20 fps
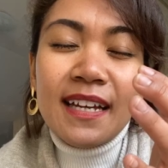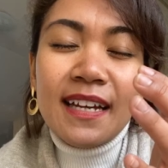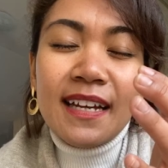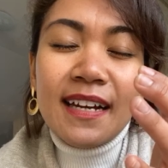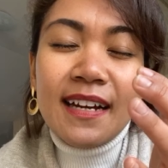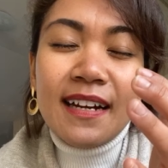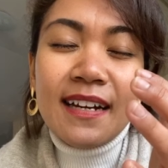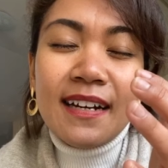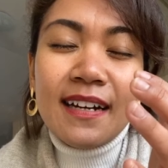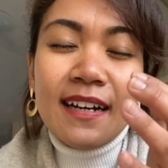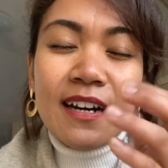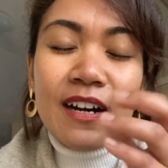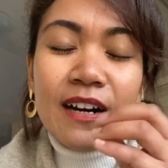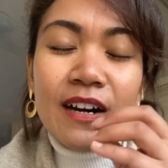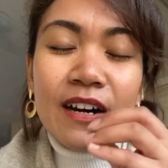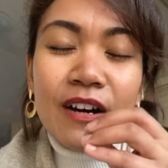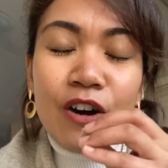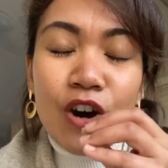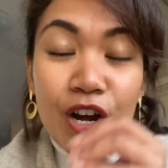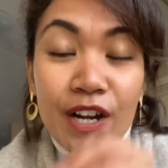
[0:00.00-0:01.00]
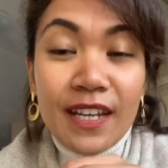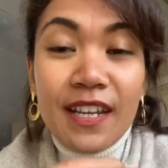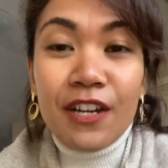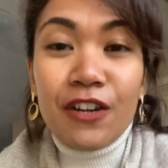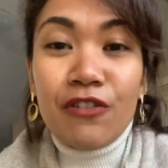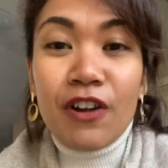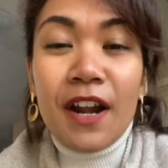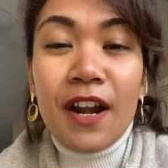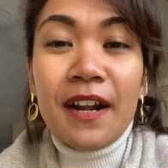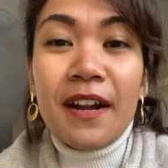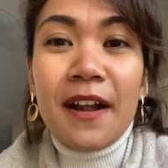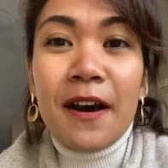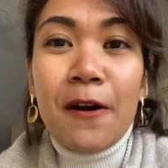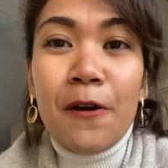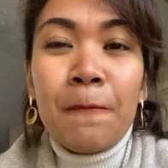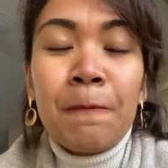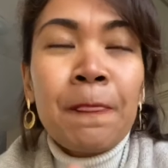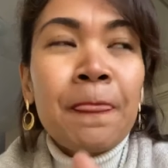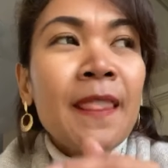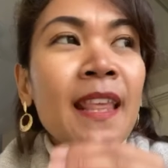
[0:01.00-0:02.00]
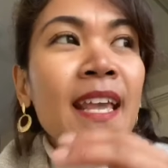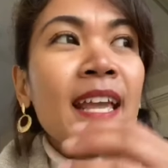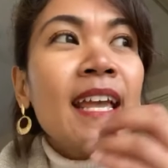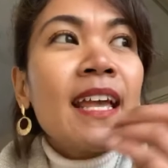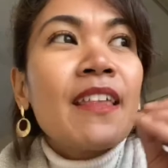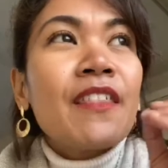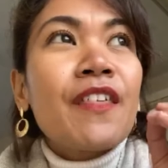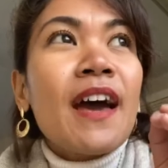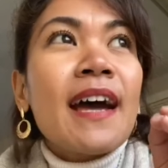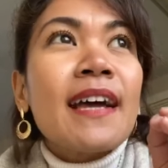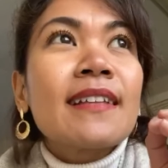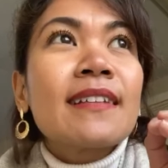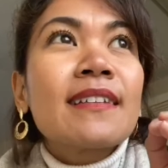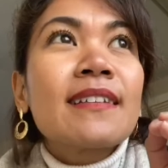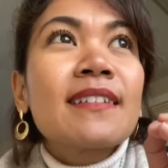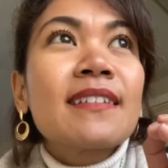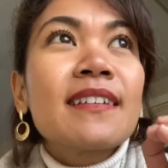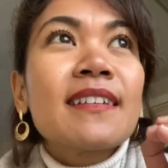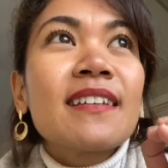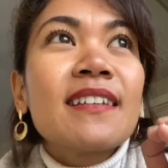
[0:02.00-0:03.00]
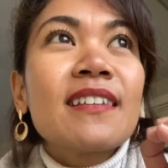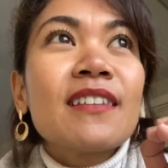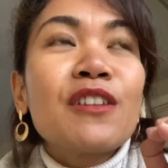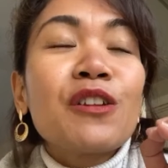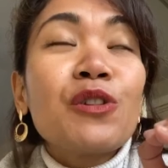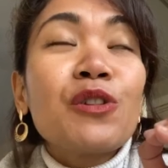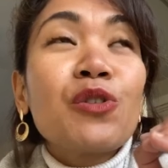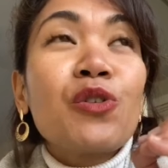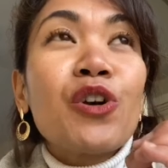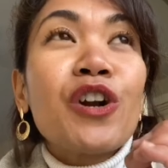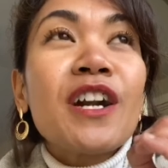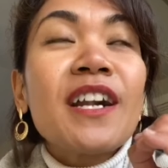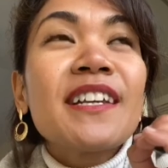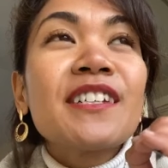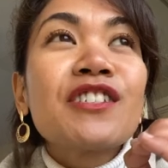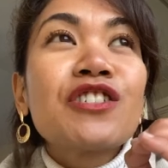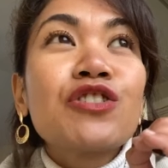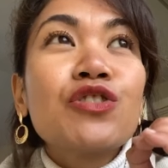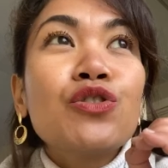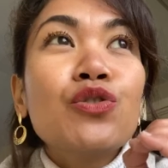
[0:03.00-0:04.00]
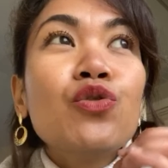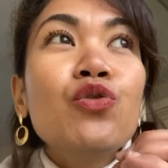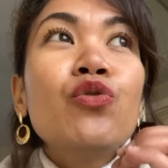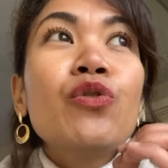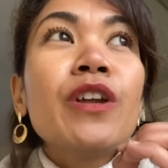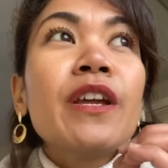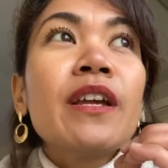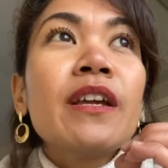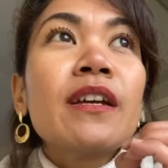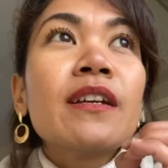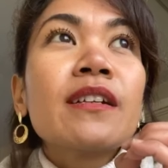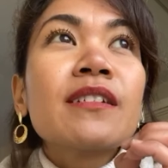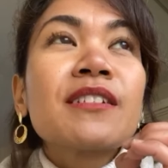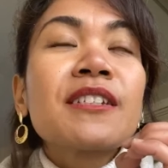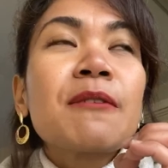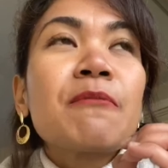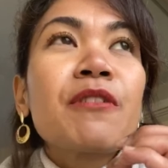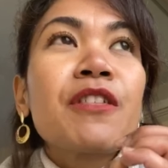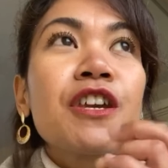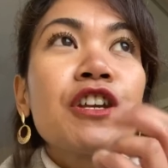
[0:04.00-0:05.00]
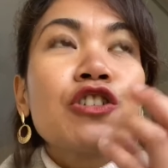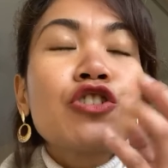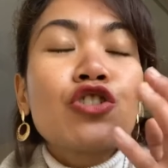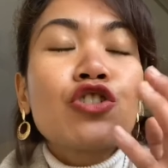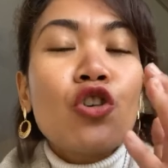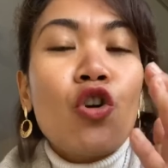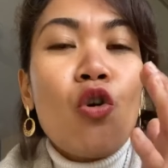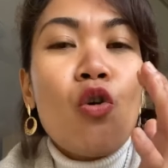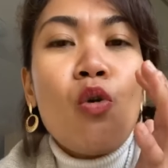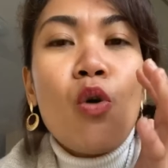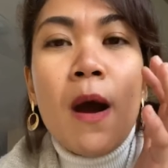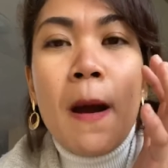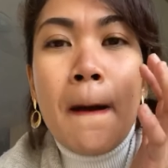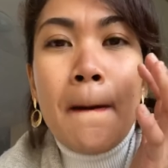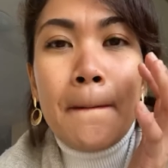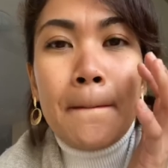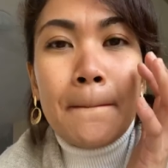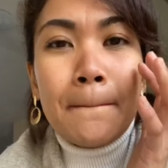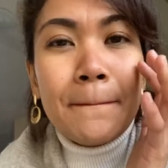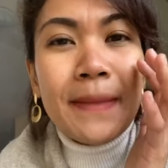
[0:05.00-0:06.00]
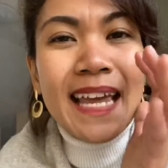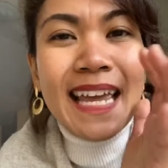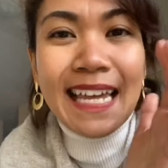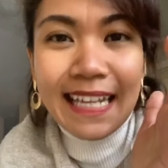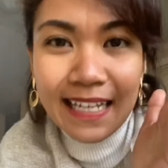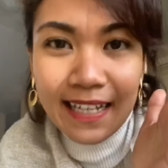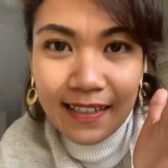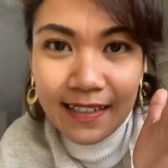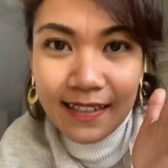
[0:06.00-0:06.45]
Uh, on here right now that the Lord is doing something so big.